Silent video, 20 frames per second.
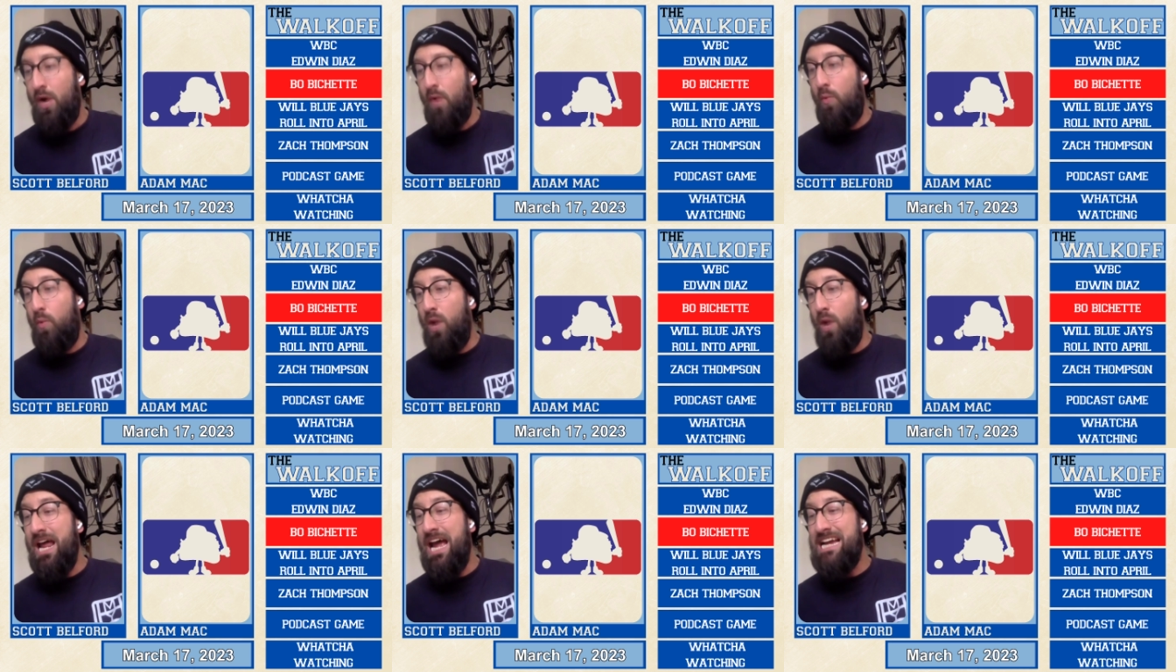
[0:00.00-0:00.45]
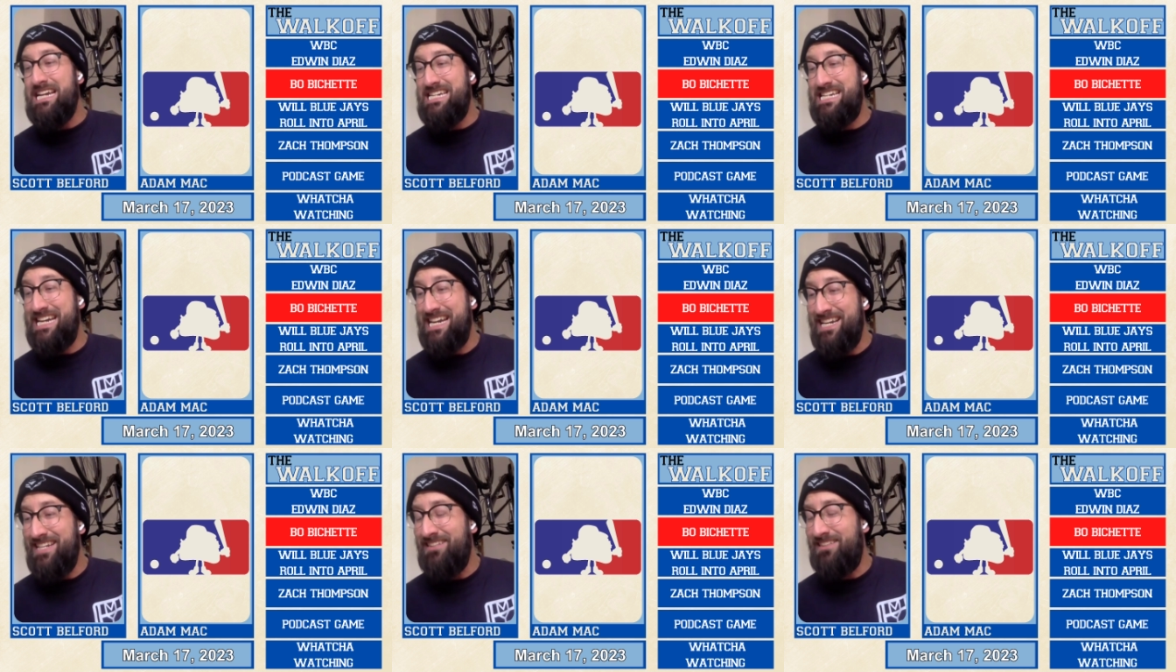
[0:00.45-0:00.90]
What I
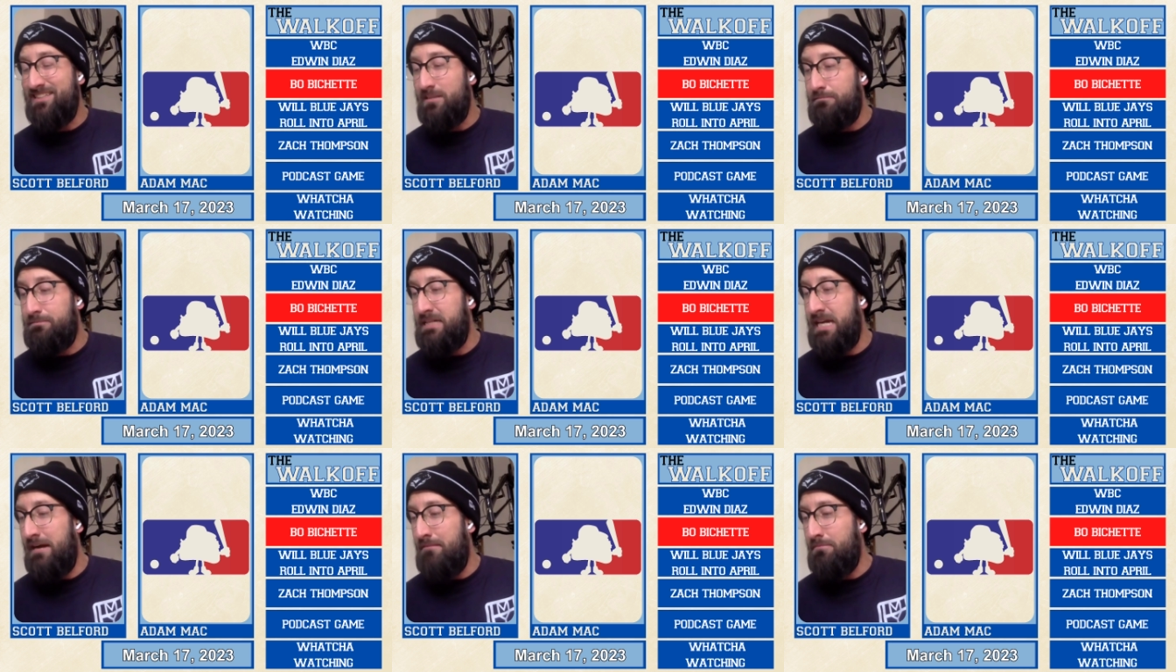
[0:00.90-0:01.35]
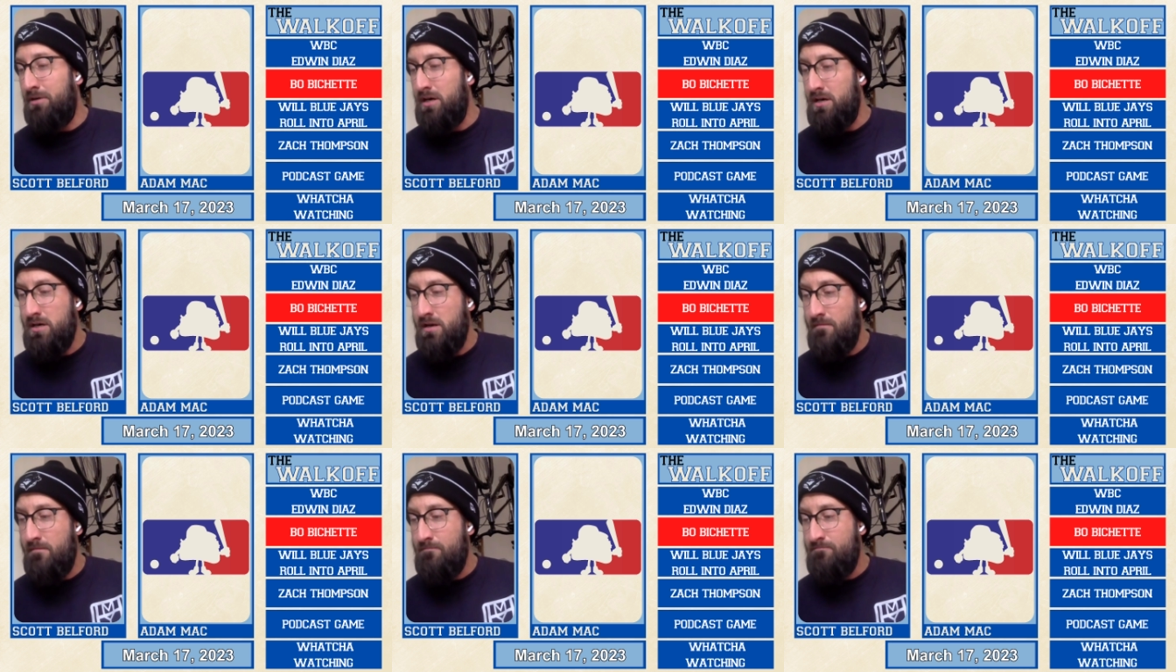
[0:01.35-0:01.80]
did in
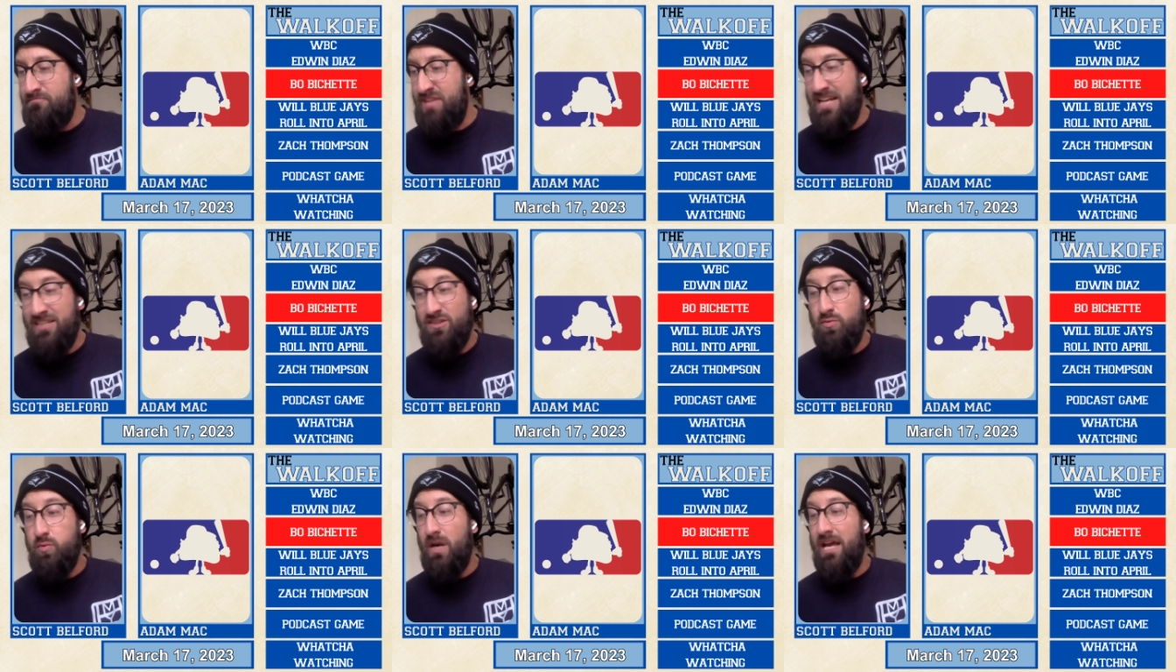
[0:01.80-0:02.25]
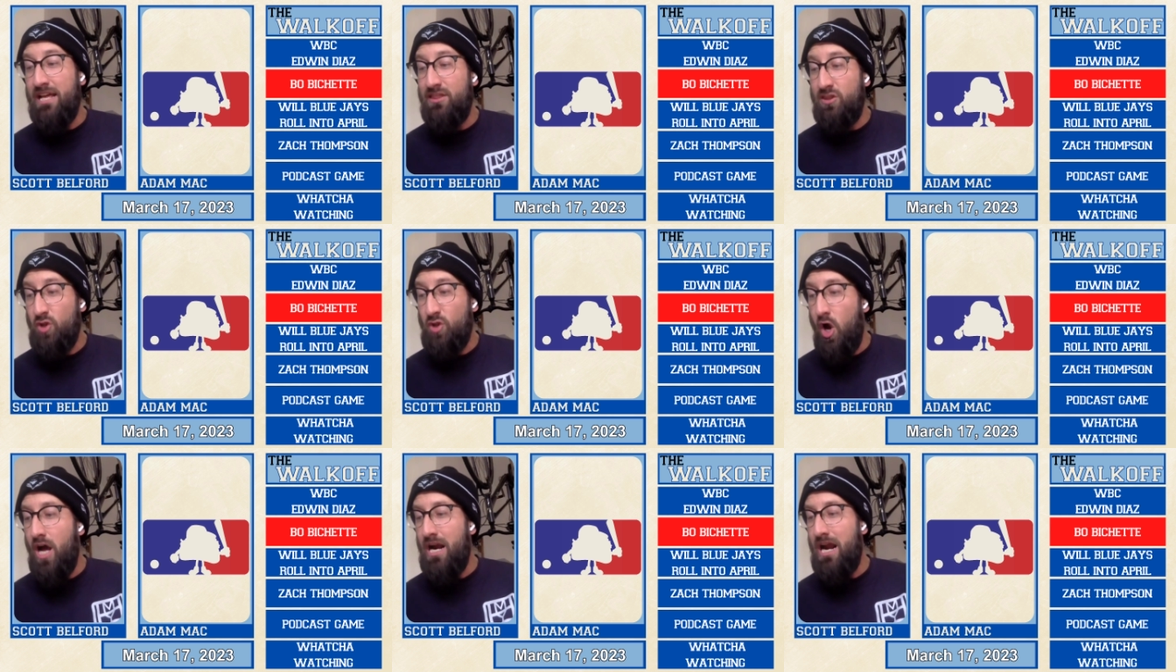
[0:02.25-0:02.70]
September, that's what I
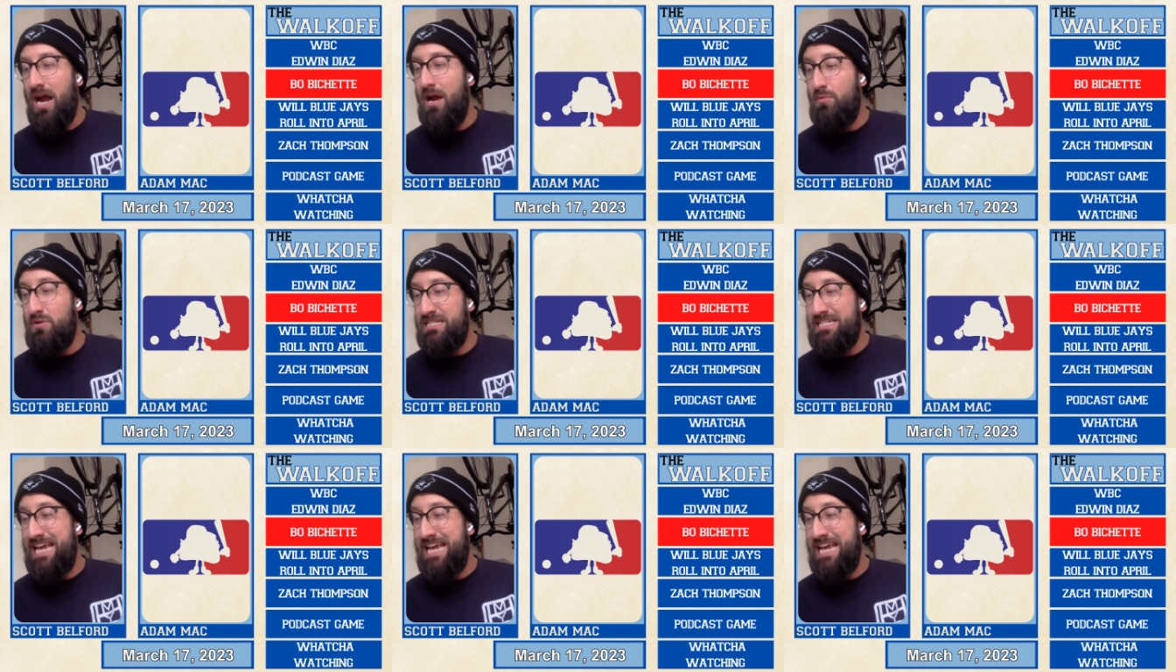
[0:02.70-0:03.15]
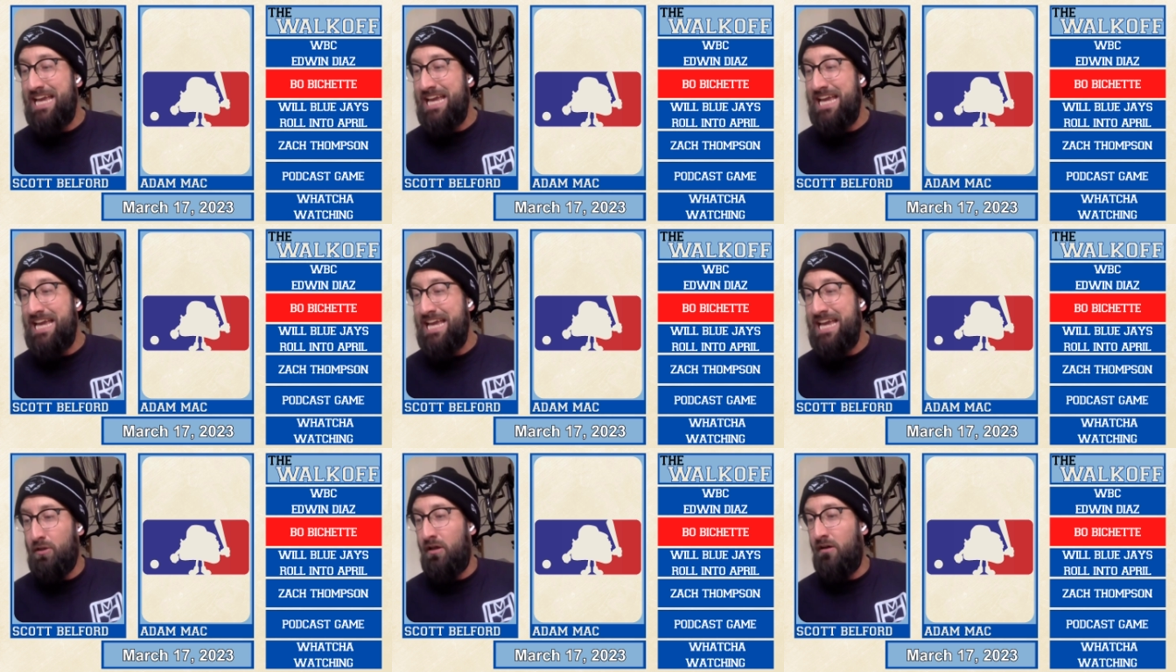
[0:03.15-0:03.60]
thought I was
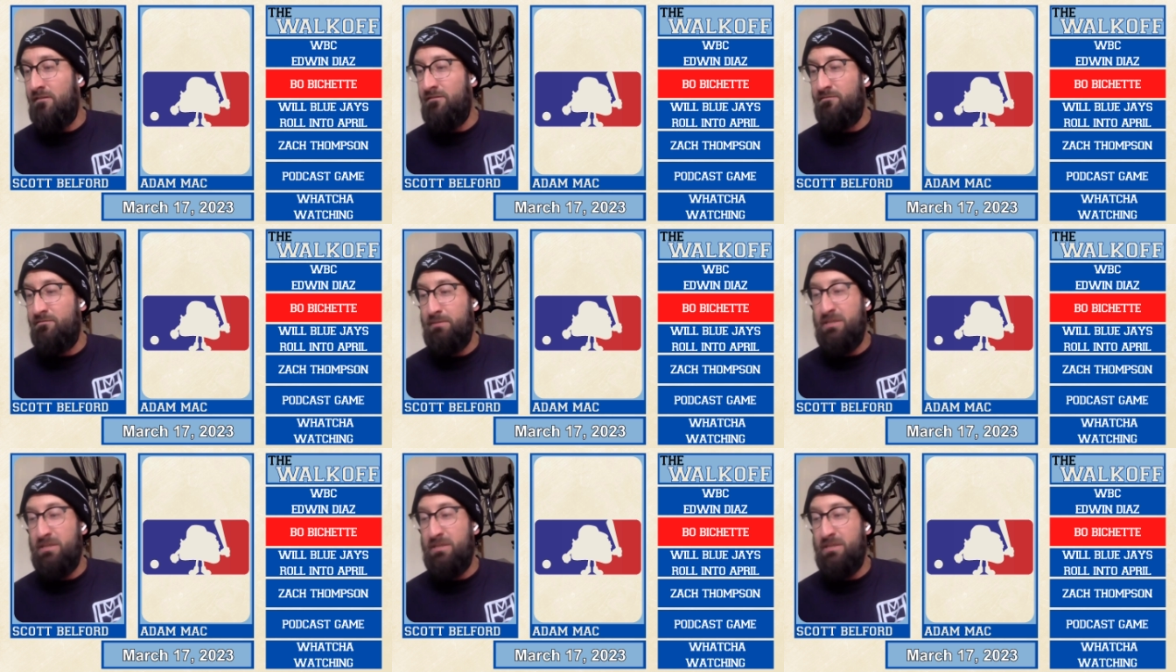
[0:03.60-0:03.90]
capable of,